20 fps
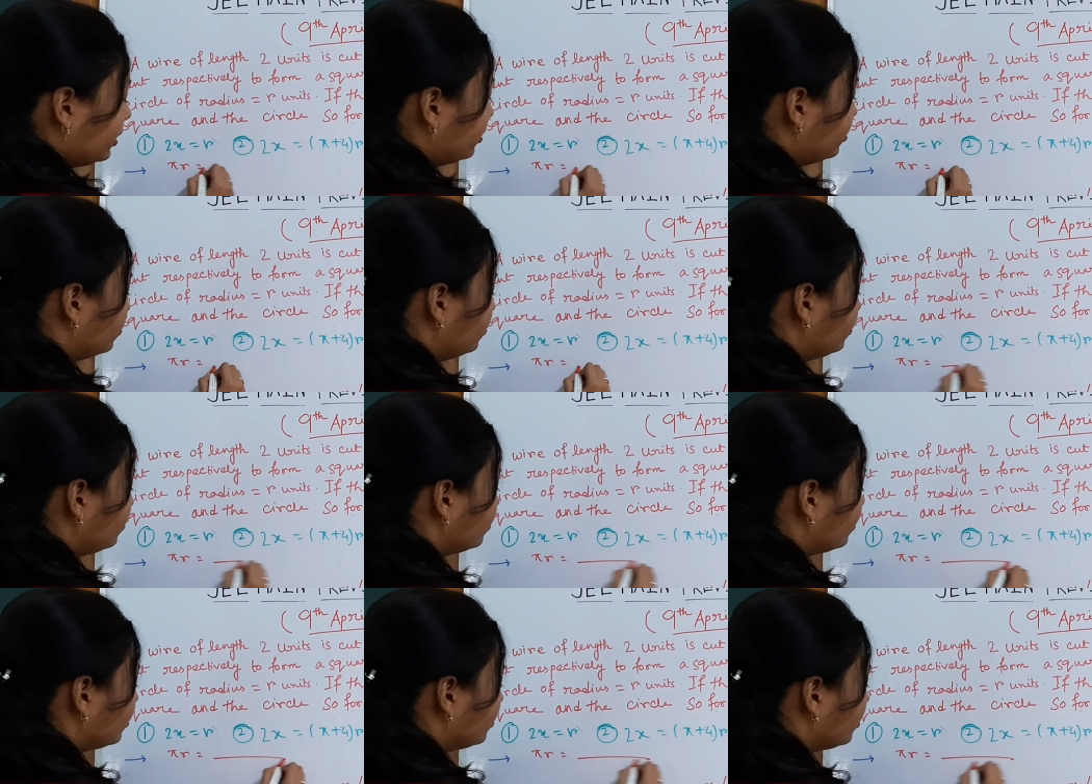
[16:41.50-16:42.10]
to
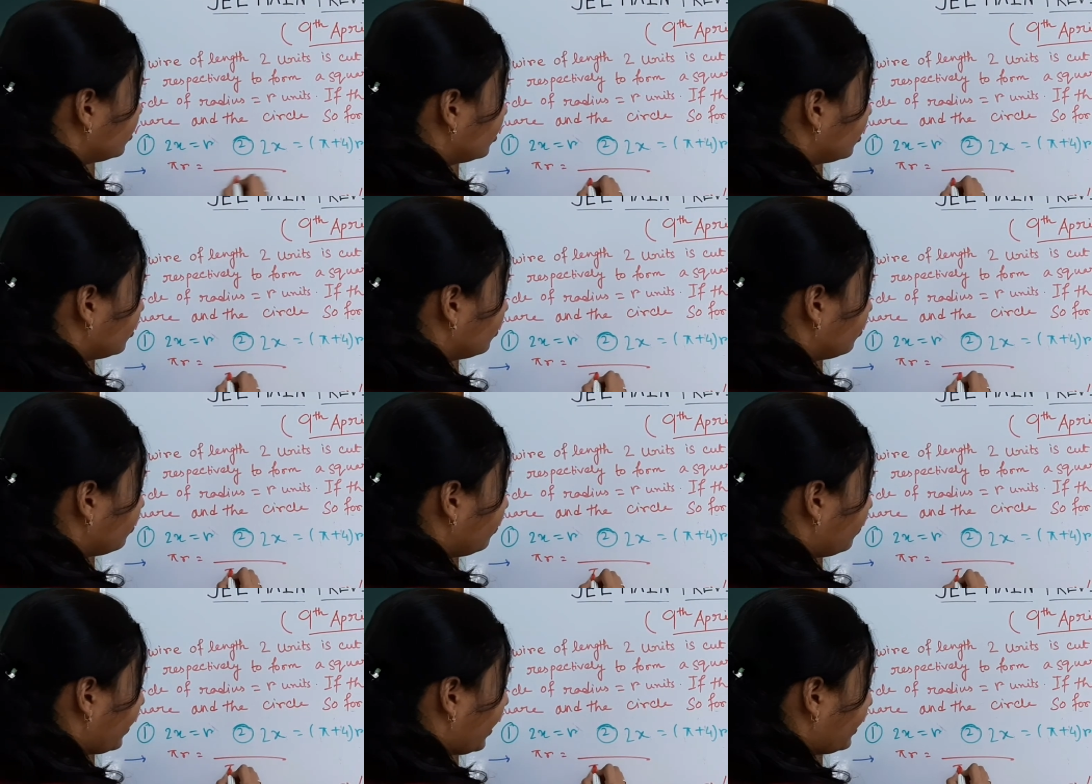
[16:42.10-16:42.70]

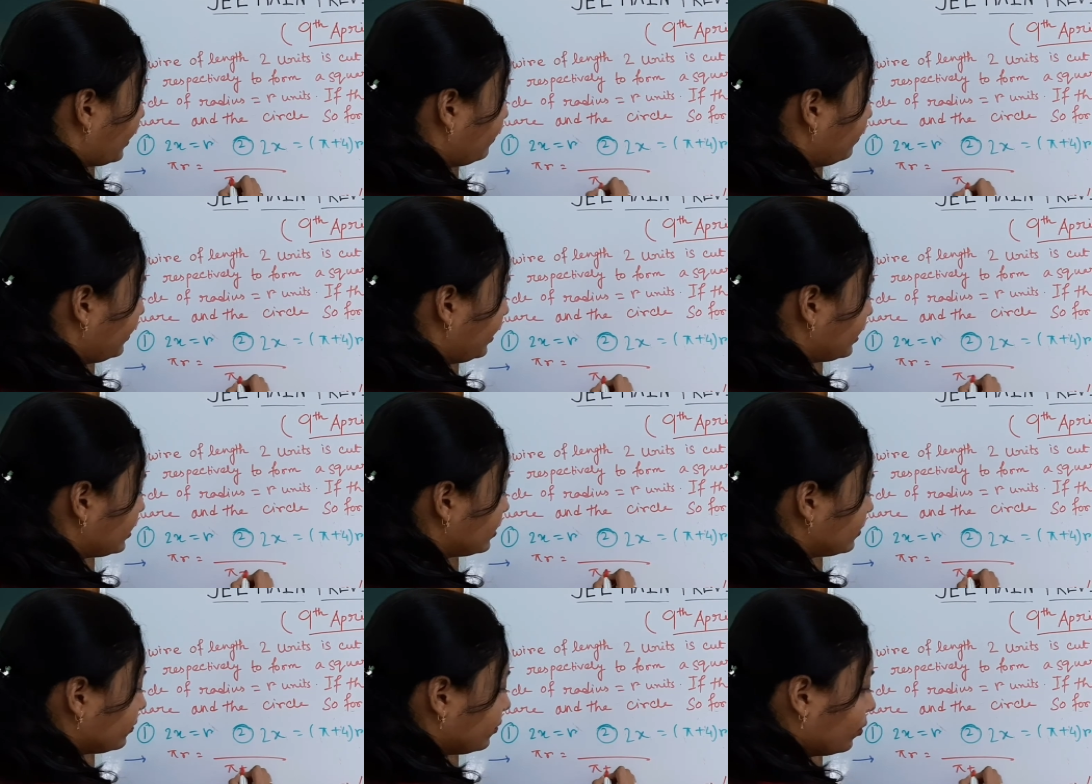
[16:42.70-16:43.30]
pi
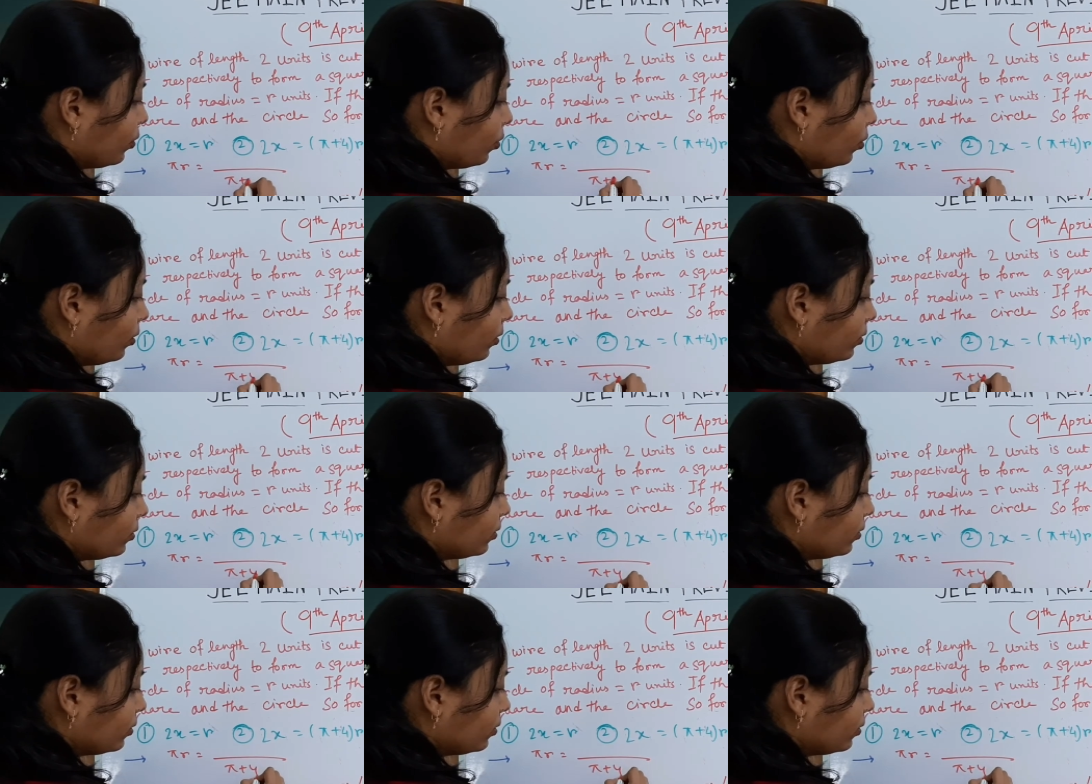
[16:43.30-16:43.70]
plus 4